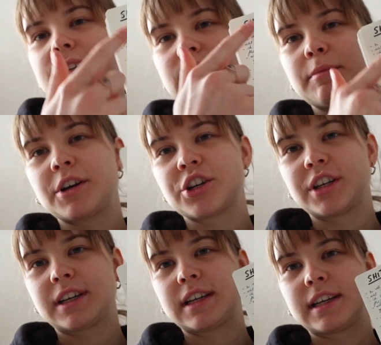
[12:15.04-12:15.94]
did my
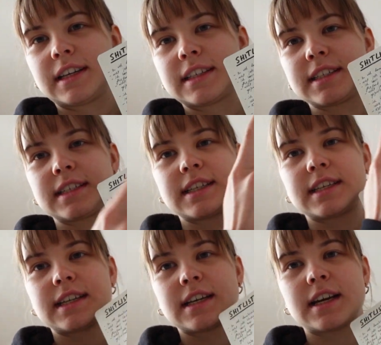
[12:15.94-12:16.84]
shit list.
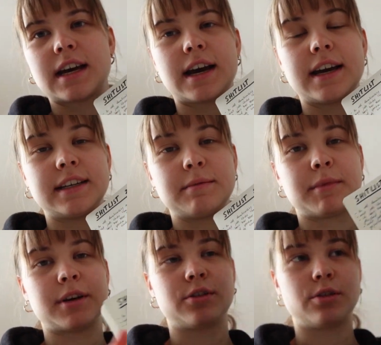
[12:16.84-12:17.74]
I did
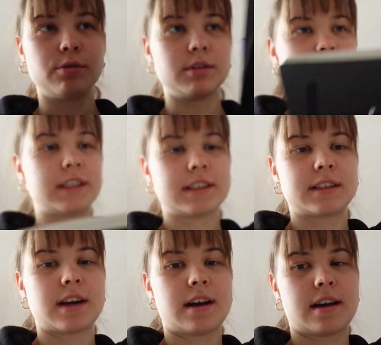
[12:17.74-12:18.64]
my goal
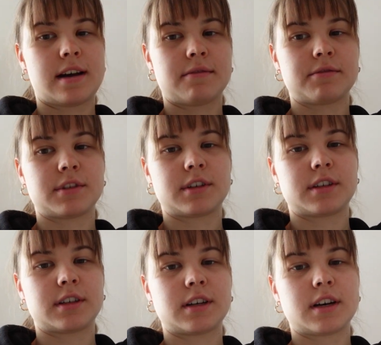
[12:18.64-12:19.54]
list
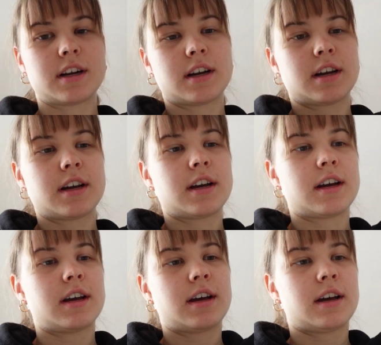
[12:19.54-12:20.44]
after
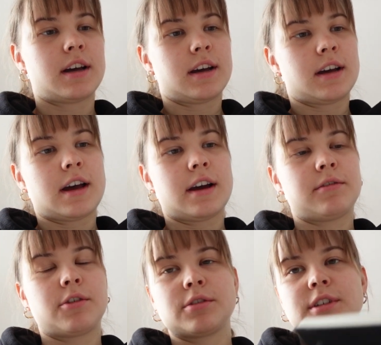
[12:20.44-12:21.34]
I
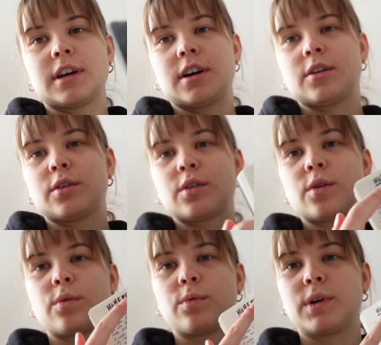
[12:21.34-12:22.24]
wrote down
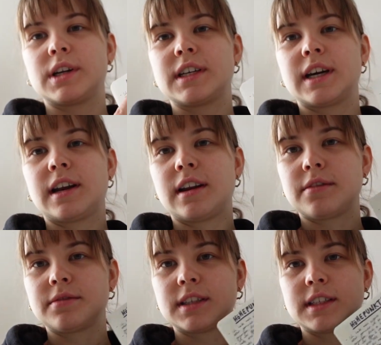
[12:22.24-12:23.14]
what I
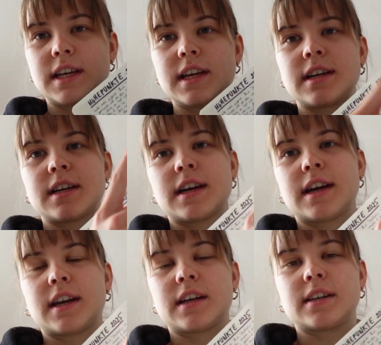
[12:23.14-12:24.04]
loved this year
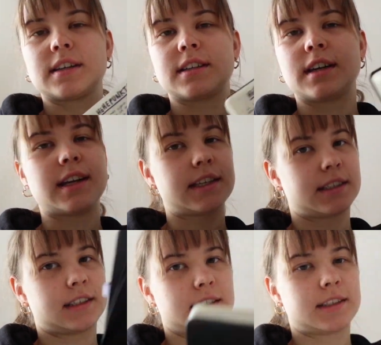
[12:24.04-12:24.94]
and
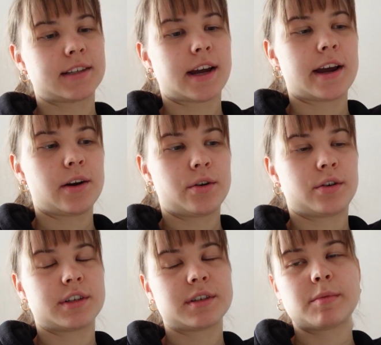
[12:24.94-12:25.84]
lessons I
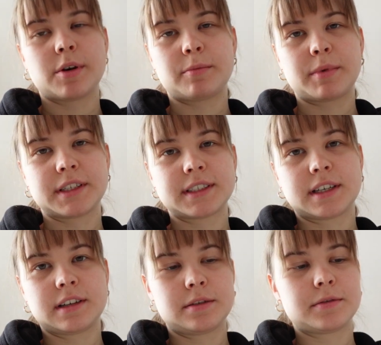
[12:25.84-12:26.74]
learned about
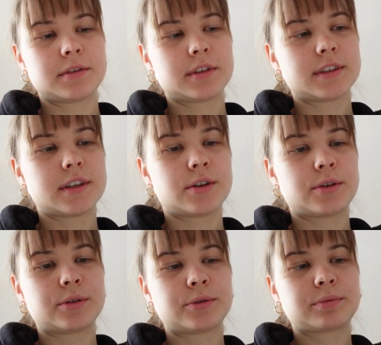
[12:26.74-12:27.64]
myself.
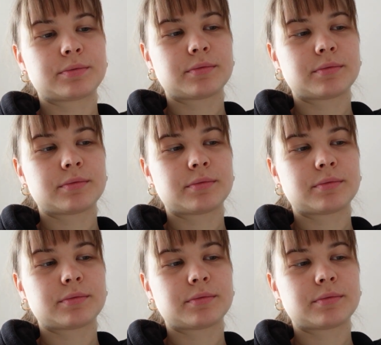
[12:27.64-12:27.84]
So